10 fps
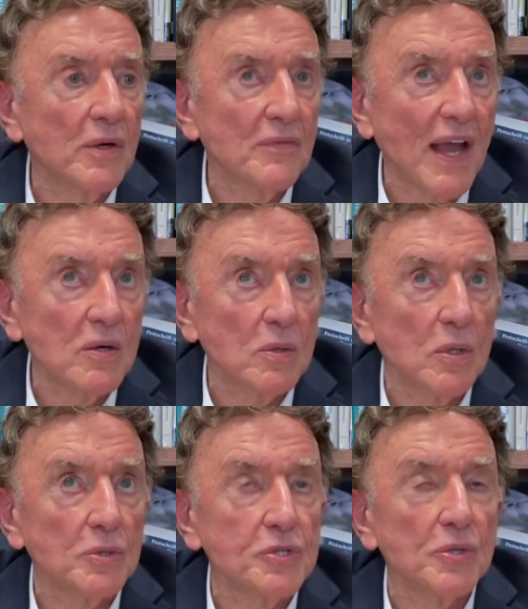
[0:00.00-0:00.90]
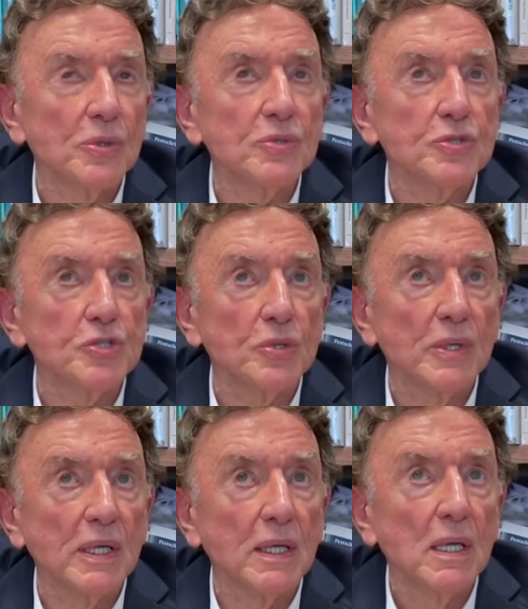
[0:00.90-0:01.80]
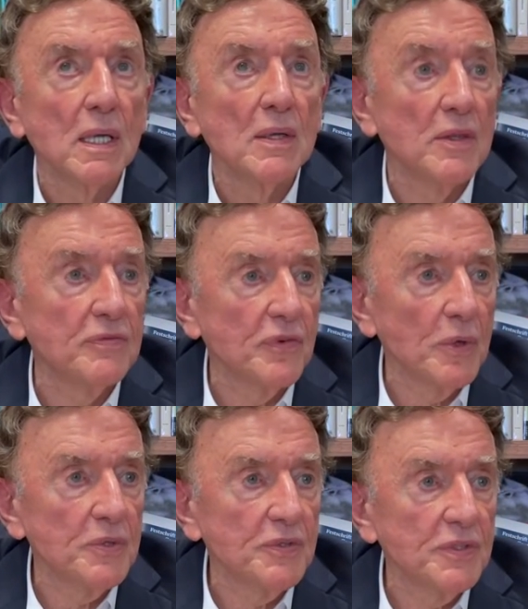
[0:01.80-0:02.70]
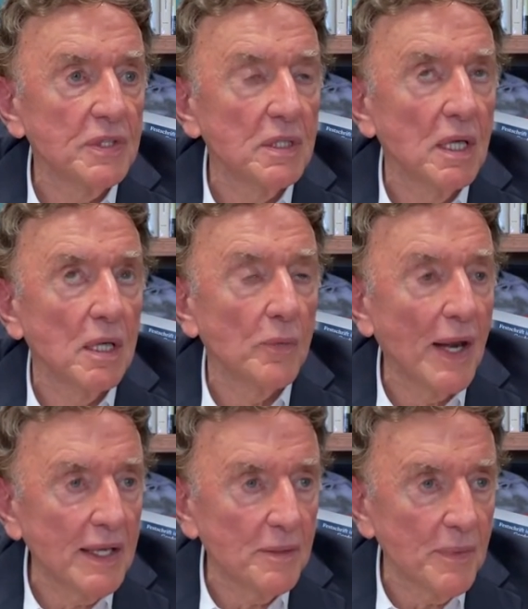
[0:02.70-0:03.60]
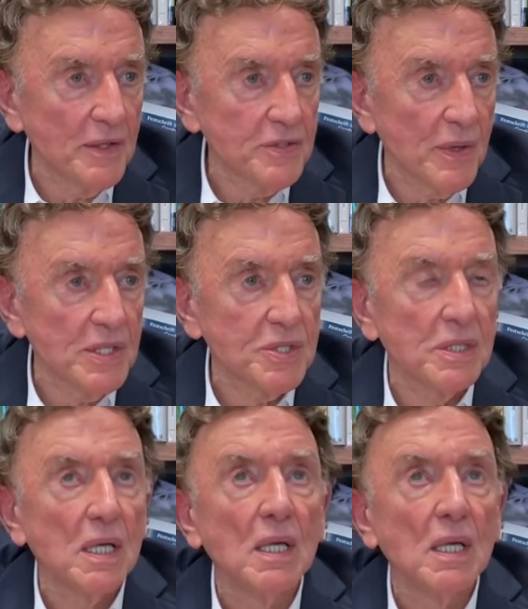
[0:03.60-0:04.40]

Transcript: of Agriculture during the first uh, Reagan administration.